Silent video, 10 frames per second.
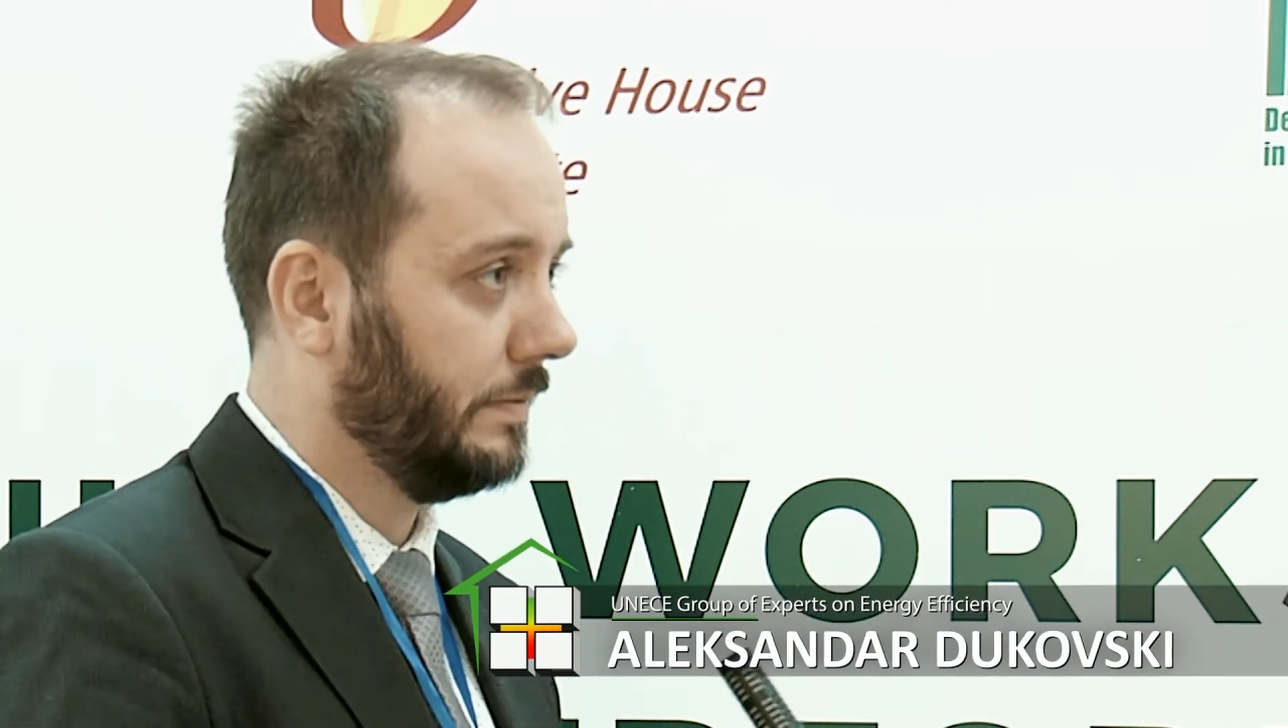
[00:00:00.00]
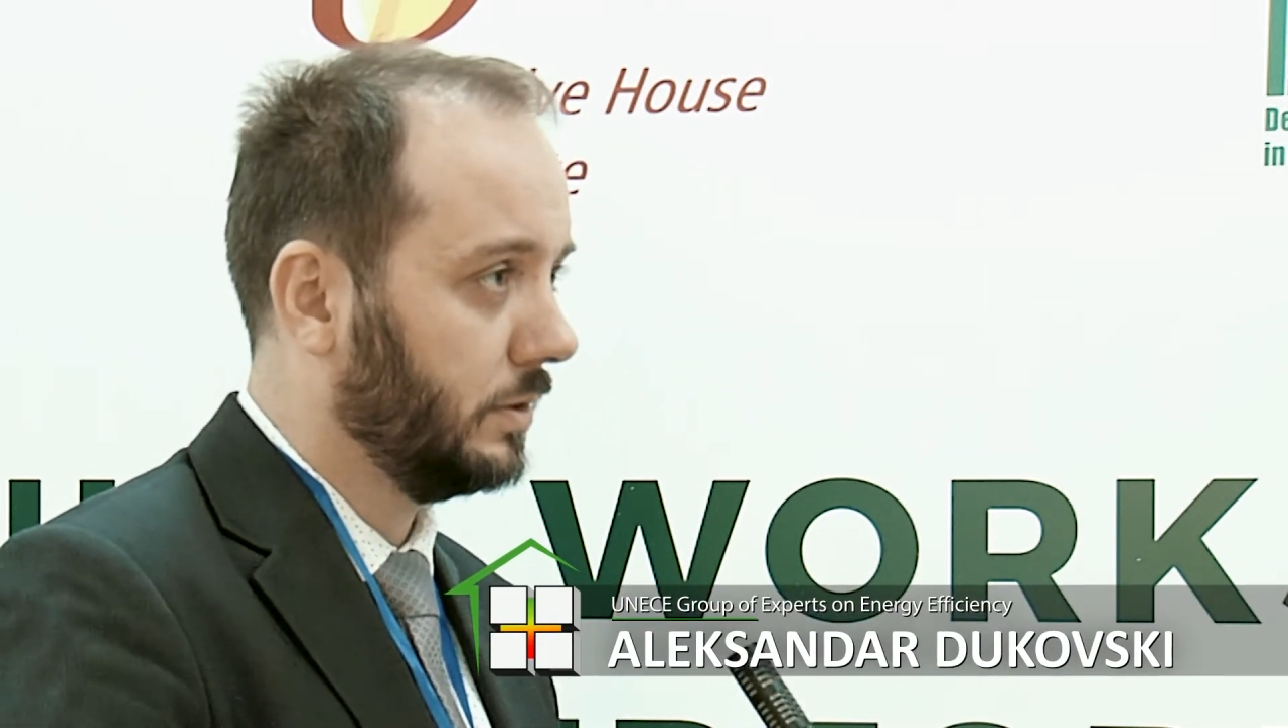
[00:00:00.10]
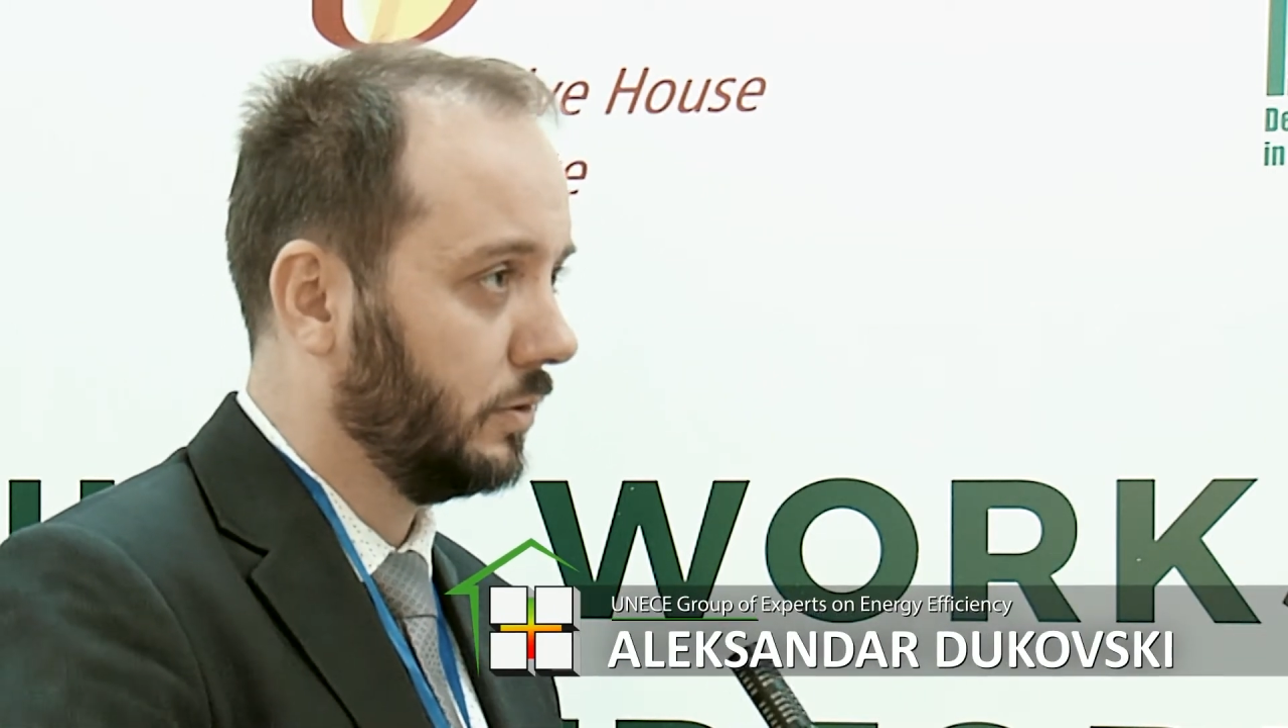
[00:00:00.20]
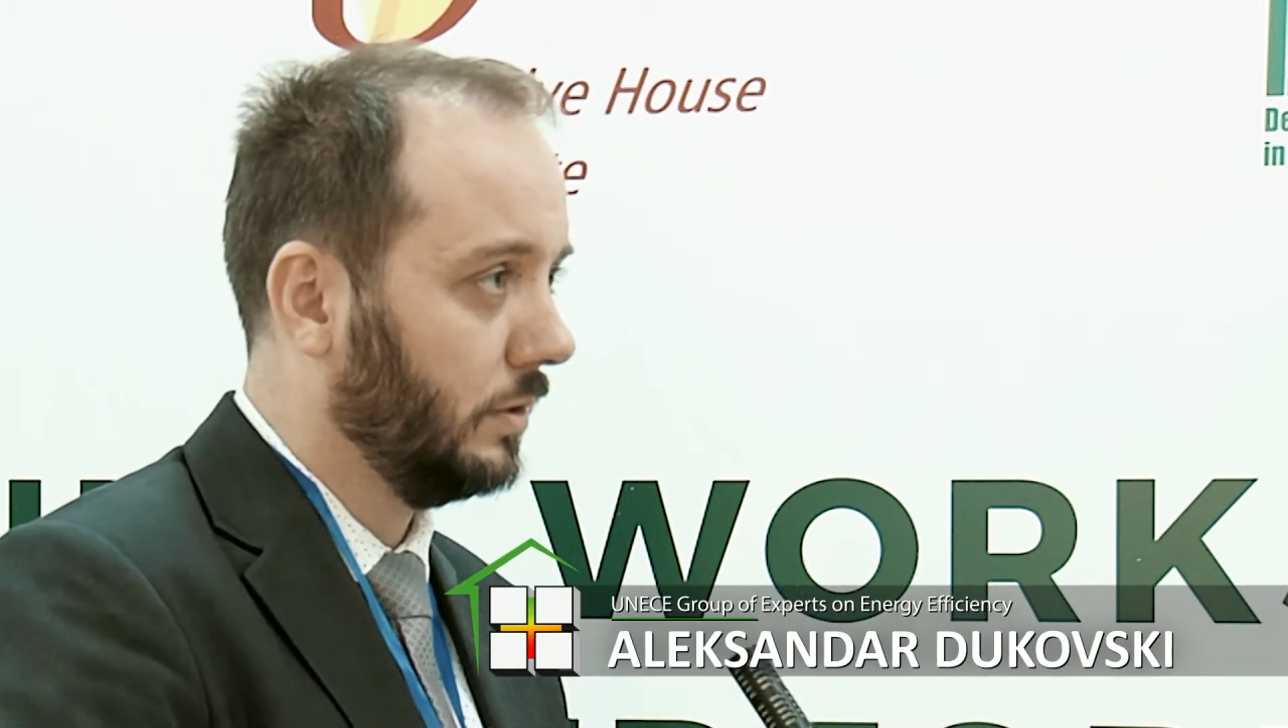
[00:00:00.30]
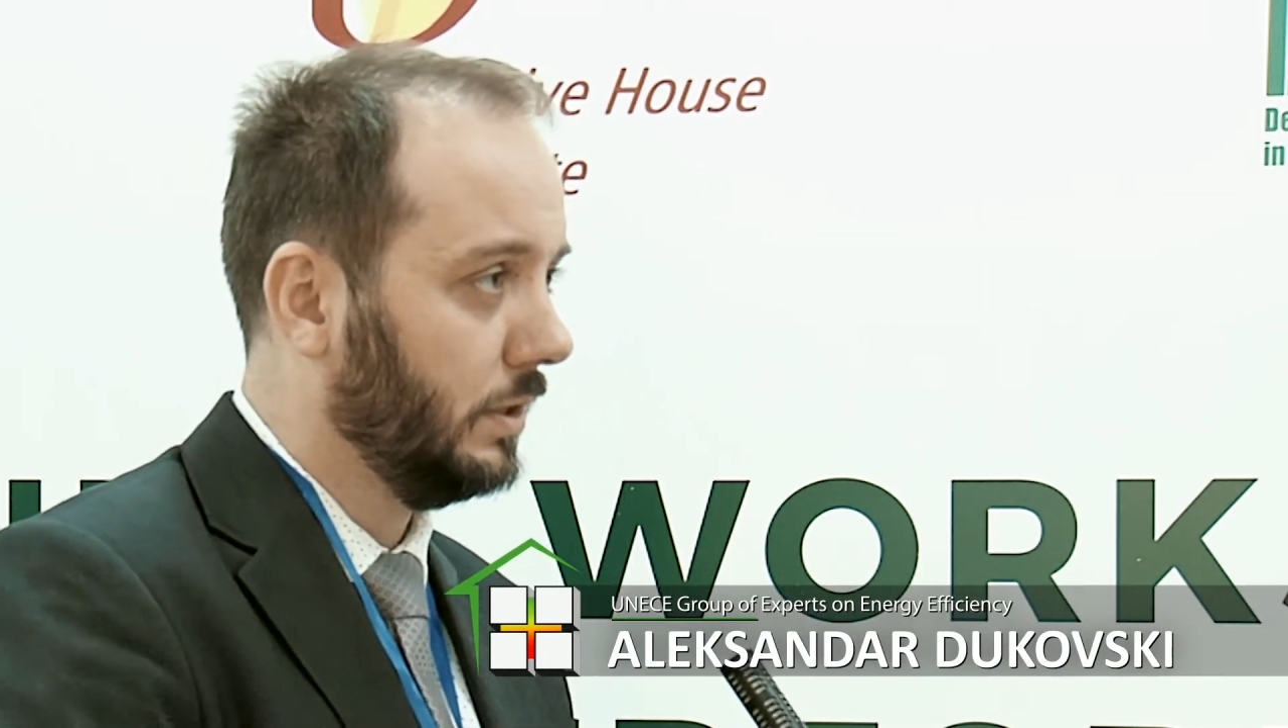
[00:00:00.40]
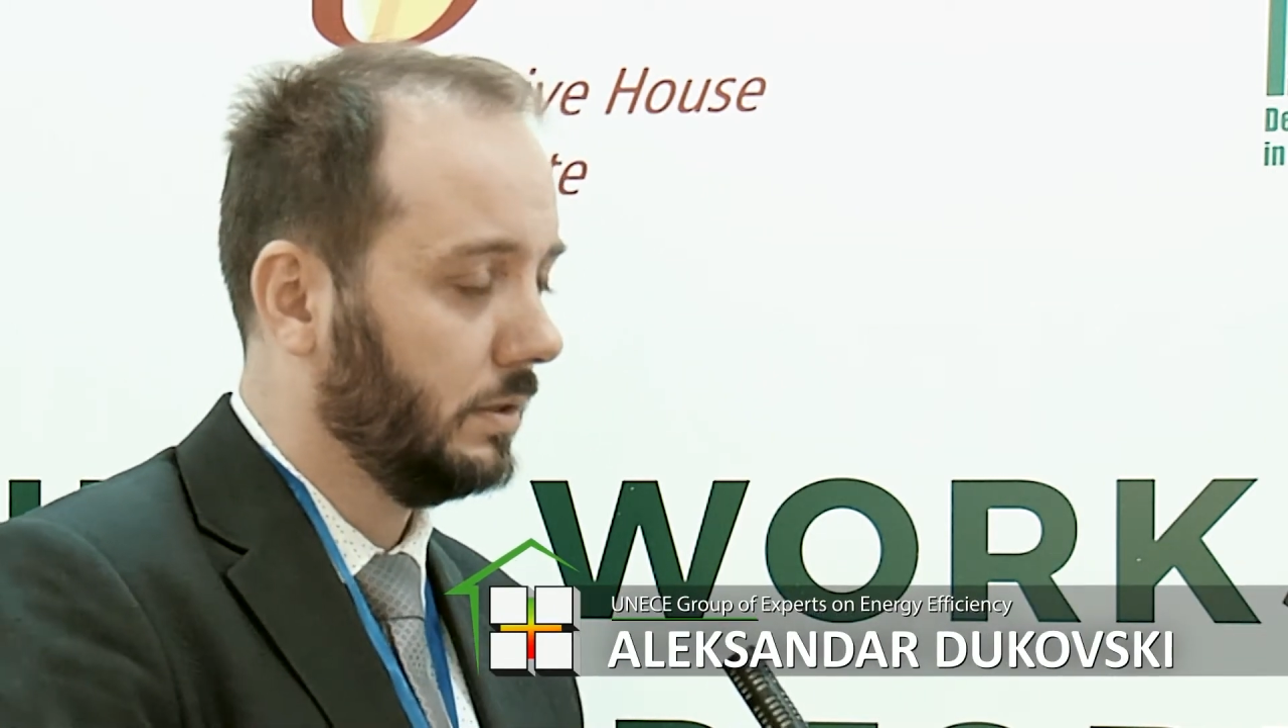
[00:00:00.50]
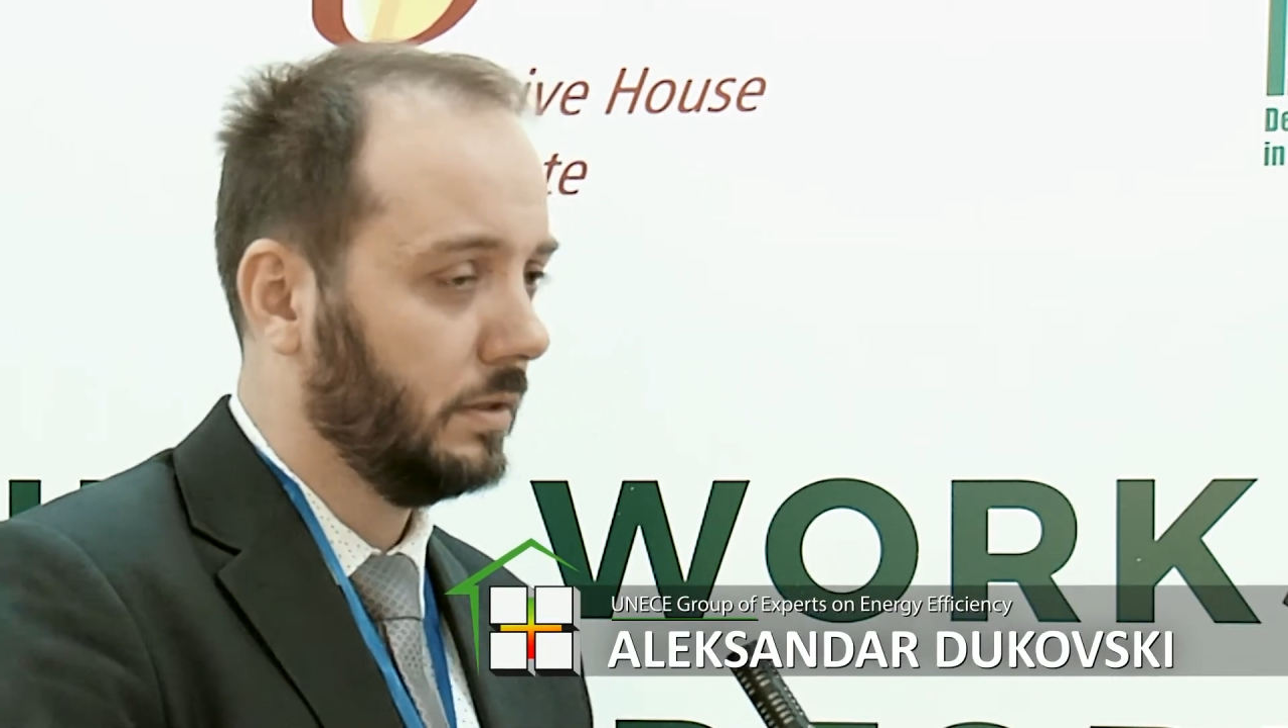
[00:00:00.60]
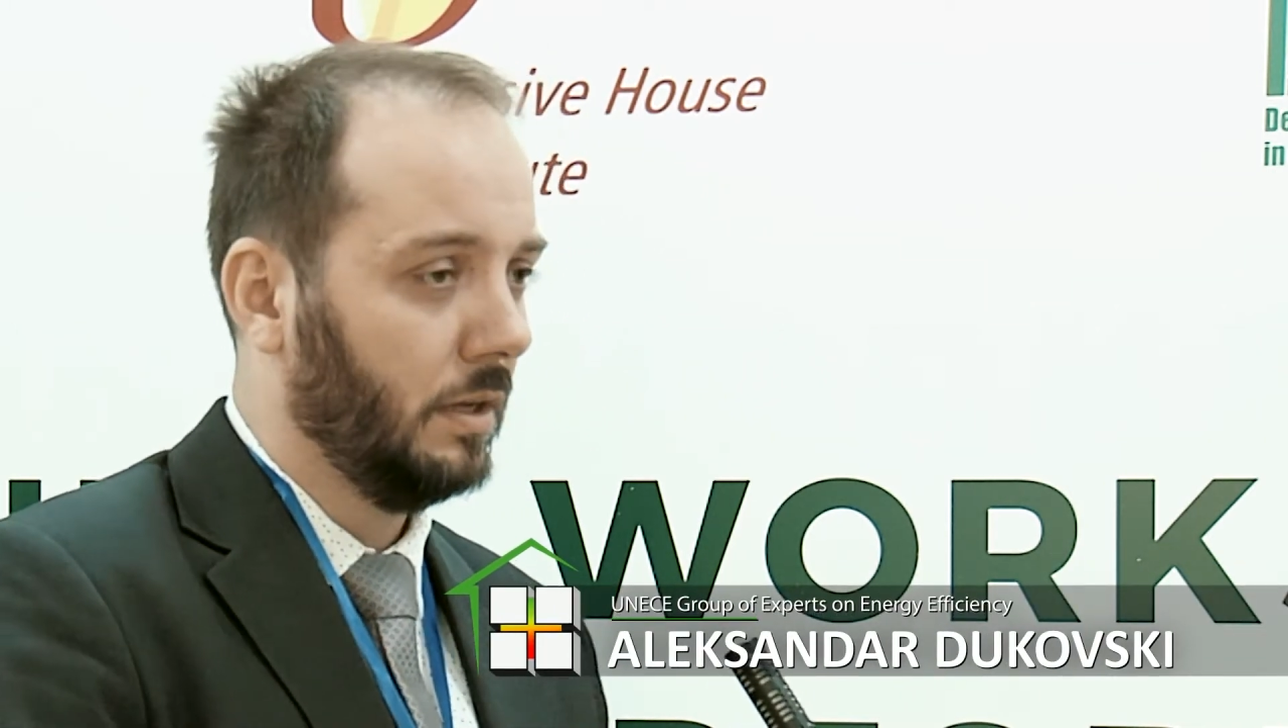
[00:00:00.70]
stories.